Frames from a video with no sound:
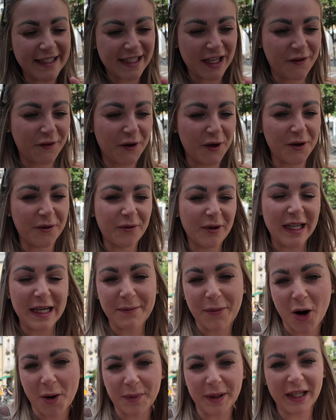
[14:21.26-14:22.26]
different really
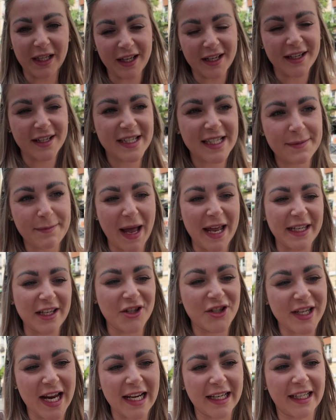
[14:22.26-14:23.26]
popular
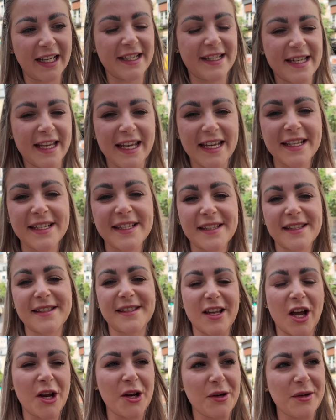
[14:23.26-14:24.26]
Spanish delicacies.
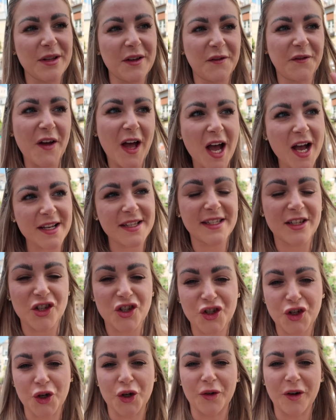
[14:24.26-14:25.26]
So the first is
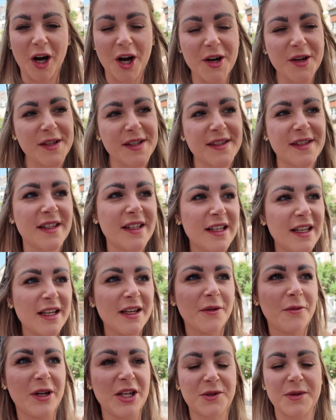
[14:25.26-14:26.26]
churros,
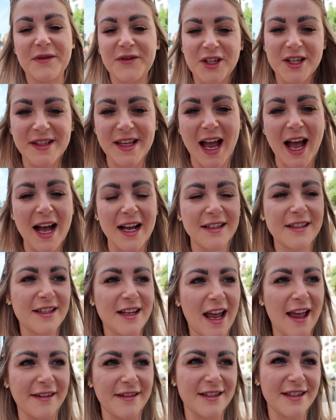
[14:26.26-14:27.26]
which we've just had,
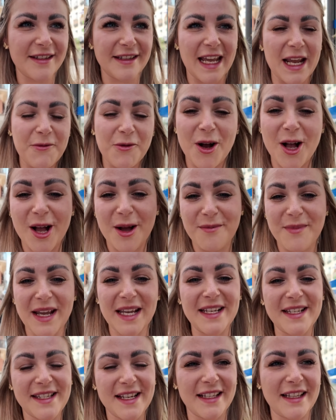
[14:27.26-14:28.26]
and they were
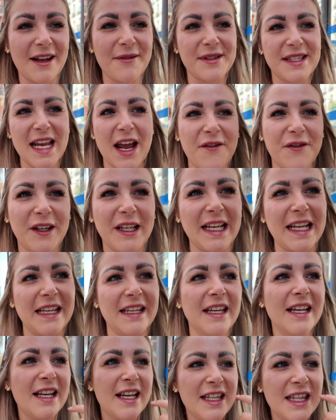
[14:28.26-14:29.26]
amazing. That was
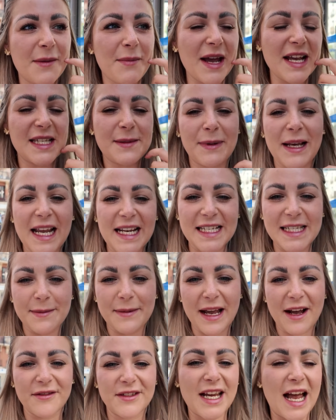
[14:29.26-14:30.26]
definitely the best place to be
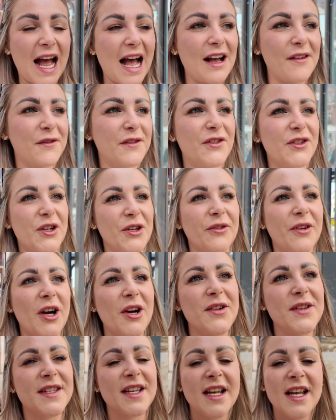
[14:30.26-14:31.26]
able to have
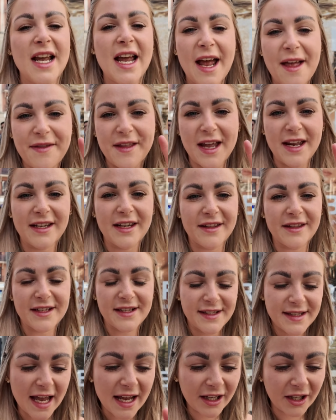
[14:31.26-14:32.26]
churros. And then the
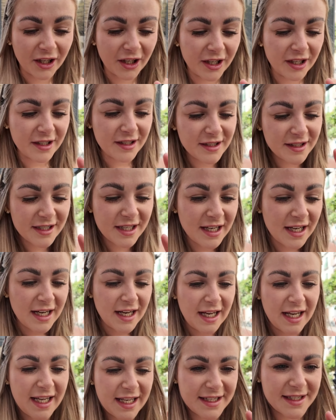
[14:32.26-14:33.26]
second
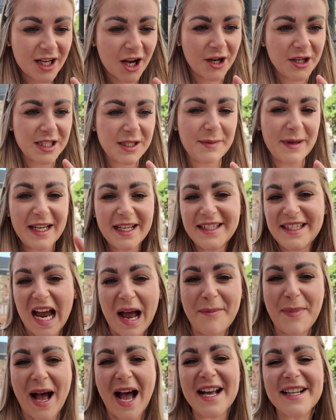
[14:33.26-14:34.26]
is going to be
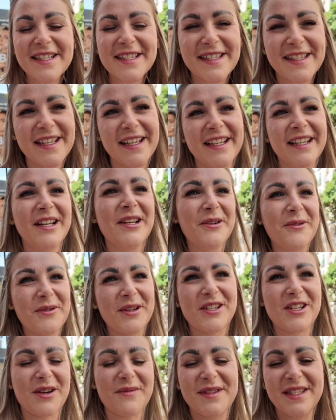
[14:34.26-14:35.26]
tapas,
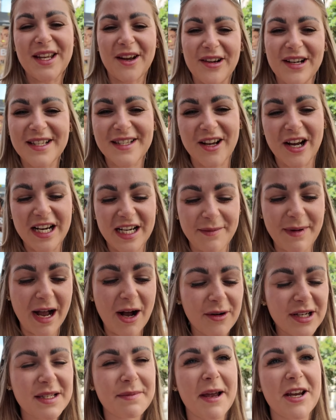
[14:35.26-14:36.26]
which I'm so excited
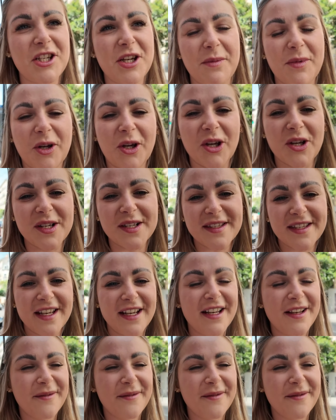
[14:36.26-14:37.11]
about, especially because